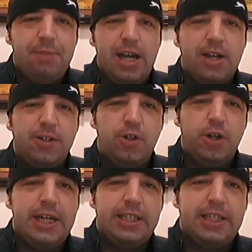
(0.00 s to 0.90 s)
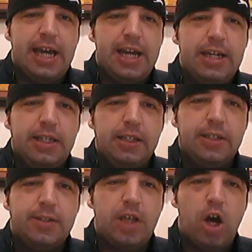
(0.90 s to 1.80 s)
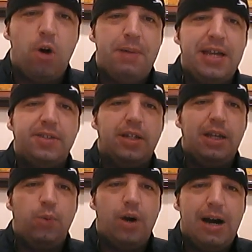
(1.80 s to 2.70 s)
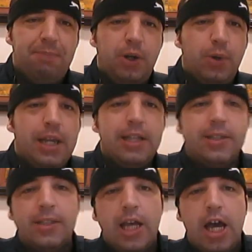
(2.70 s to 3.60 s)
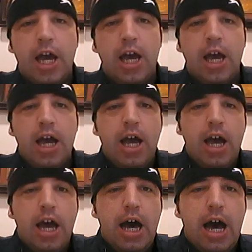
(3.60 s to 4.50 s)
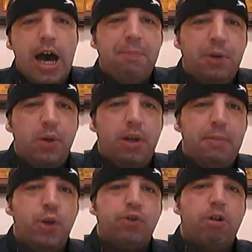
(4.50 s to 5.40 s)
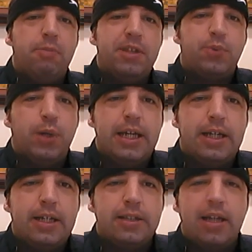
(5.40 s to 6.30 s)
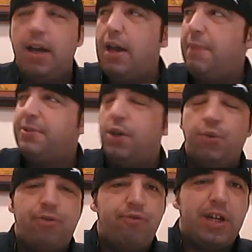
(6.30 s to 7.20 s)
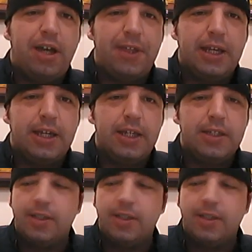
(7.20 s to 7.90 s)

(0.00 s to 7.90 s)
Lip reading: Hank is not here today. So basically what I'm doing is I'm doing the Museroom this week. Is it episode 3, I think it is.